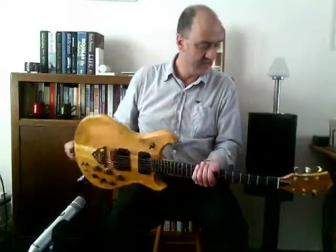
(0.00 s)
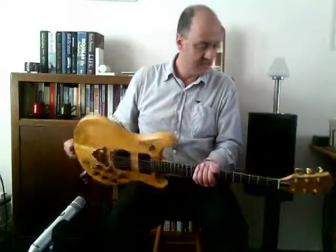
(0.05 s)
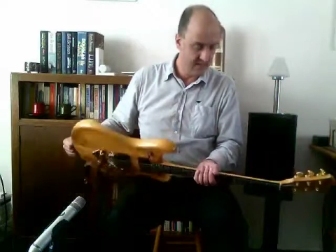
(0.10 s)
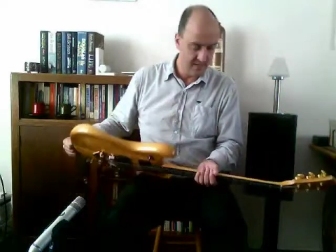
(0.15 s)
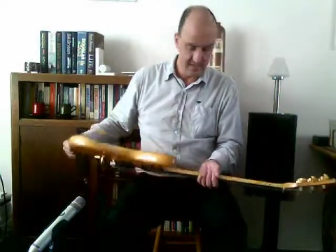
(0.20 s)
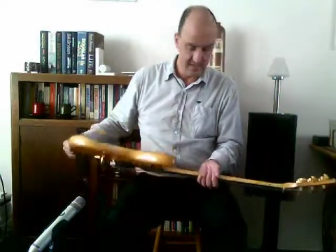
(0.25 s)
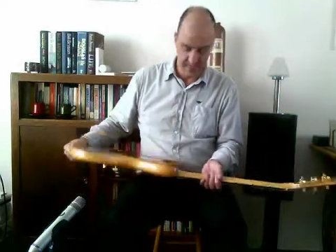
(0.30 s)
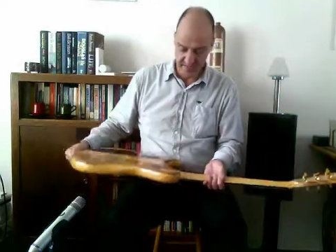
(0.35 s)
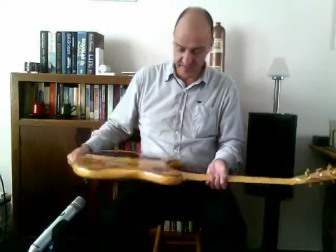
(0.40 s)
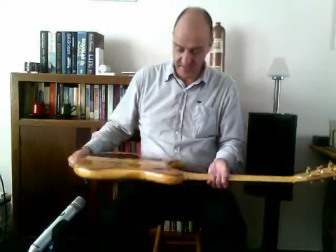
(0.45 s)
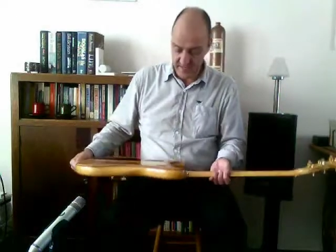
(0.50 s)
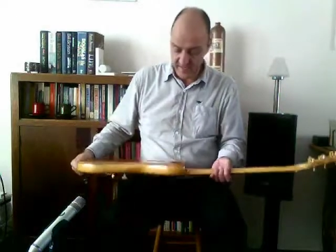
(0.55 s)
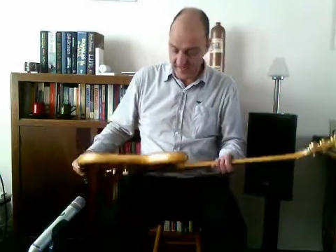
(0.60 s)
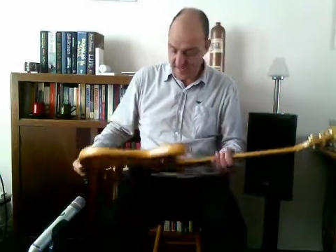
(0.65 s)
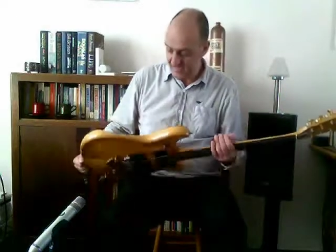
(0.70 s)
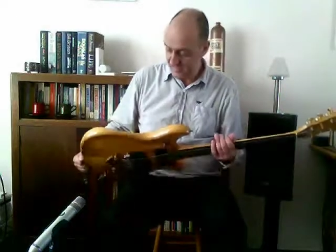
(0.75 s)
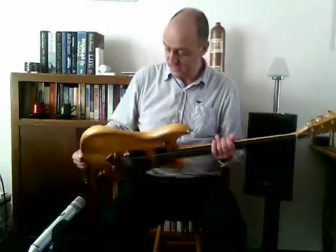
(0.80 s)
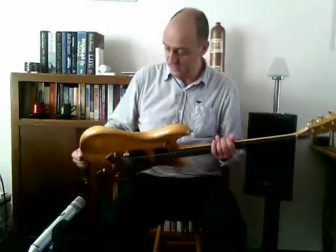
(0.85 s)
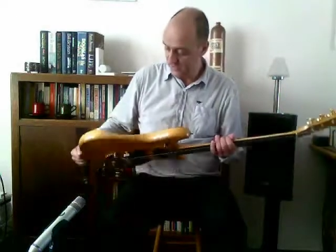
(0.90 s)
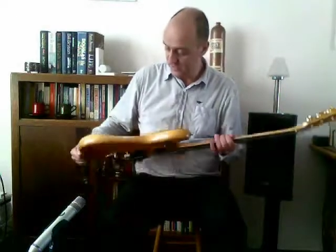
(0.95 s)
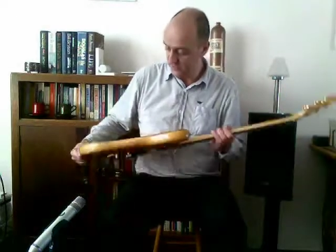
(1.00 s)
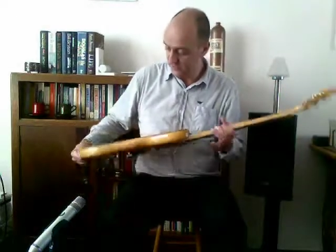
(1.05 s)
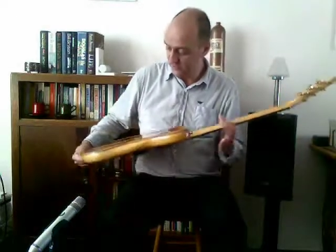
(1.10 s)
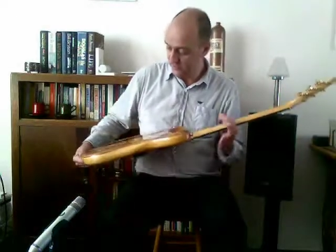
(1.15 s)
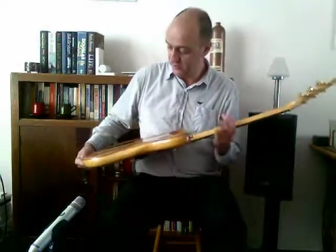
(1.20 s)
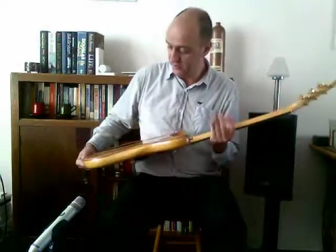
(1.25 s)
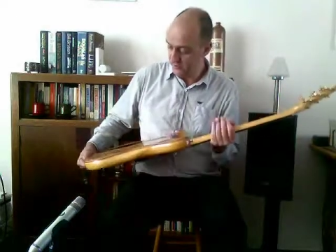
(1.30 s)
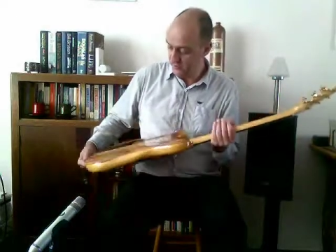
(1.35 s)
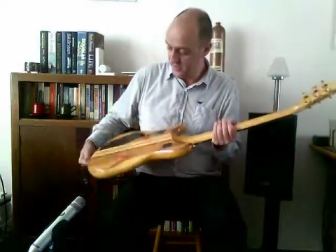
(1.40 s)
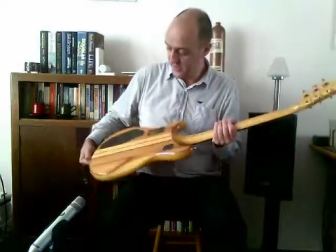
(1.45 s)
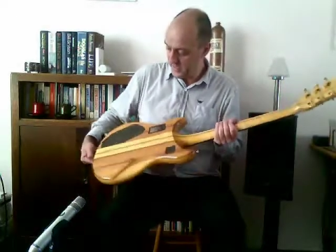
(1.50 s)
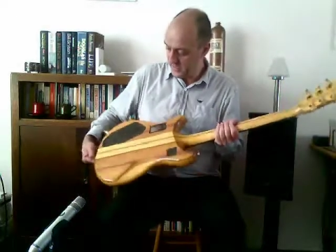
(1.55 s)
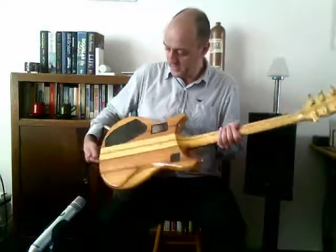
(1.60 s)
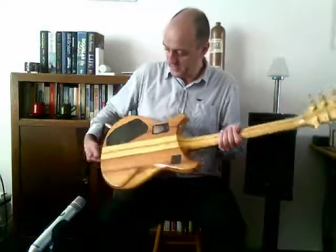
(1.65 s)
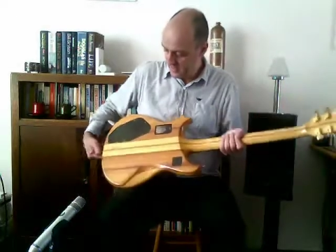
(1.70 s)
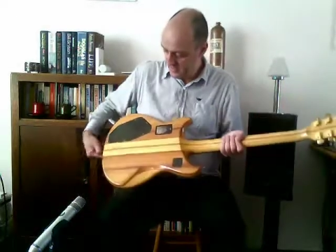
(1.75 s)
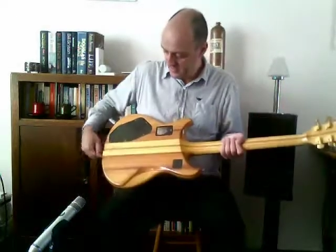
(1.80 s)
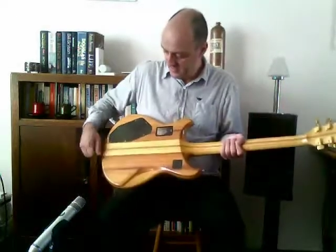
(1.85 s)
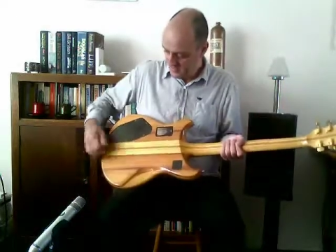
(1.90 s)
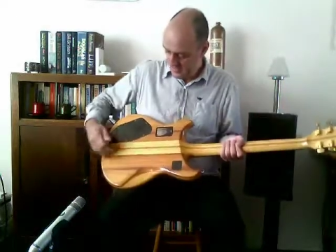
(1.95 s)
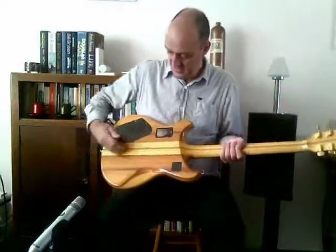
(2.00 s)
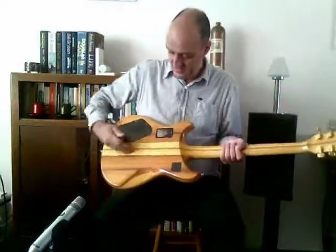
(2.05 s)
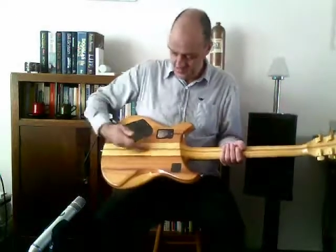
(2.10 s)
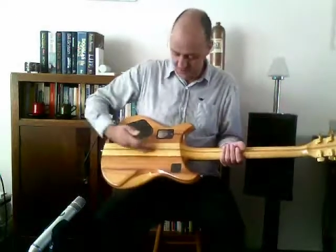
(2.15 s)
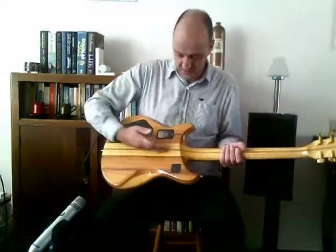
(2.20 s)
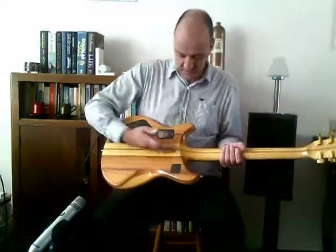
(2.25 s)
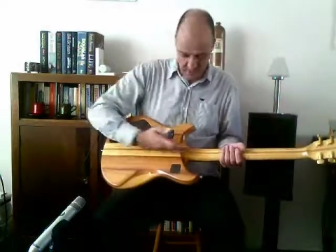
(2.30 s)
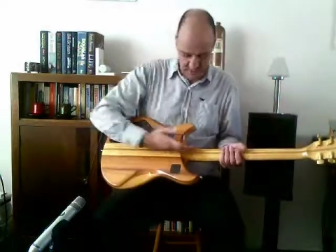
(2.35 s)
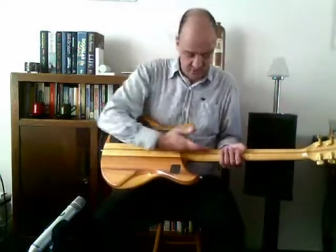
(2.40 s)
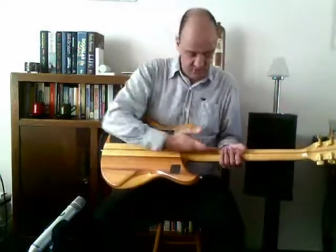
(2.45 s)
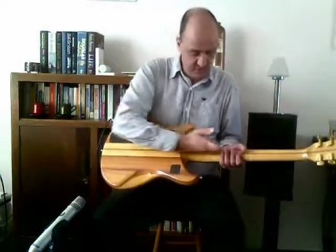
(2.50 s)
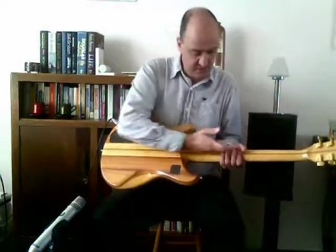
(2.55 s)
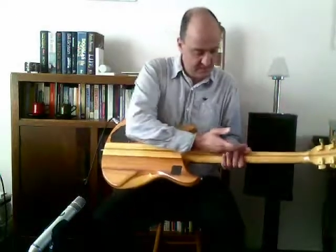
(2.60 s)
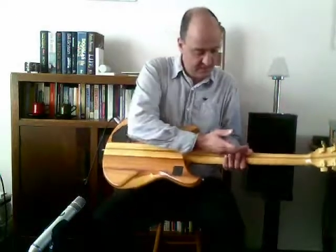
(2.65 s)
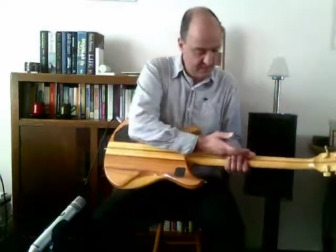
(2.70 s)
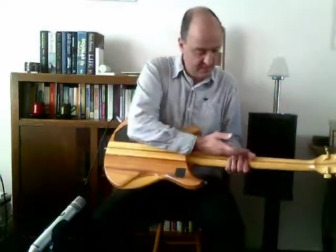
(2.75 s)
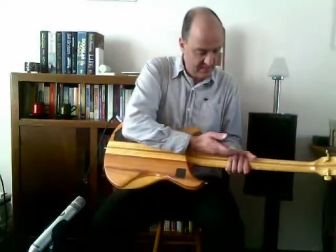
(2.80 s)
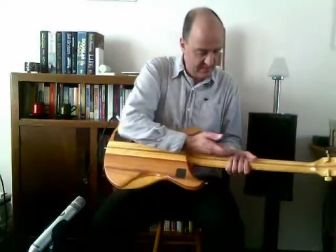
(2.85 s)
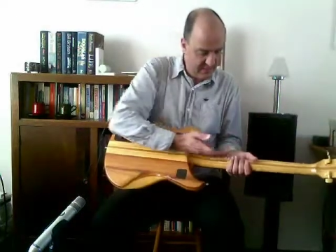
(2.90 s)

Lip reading: The neck, it's a through neck, as you can see.